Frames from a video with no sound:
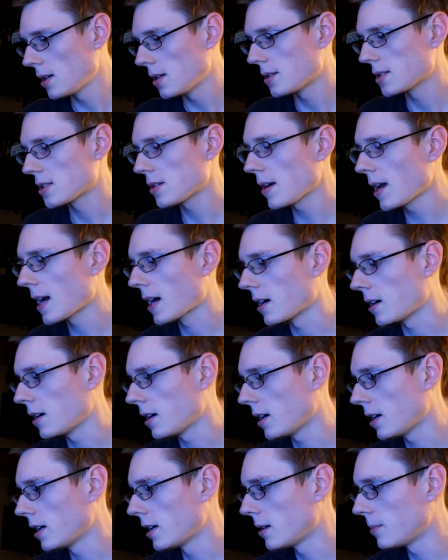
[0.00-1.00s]
So yeah,
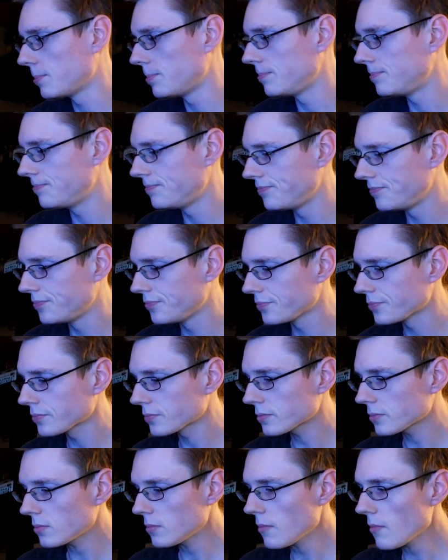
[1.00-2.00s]
so
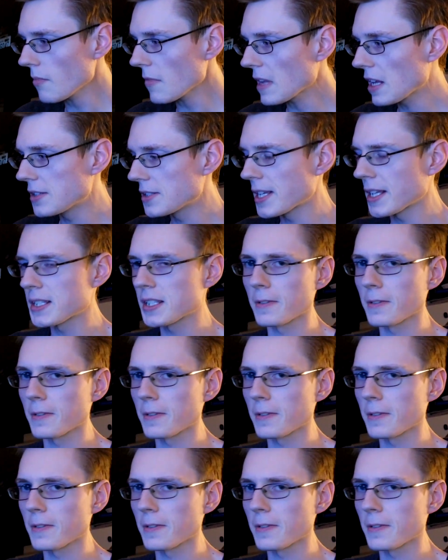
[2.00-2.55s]
that's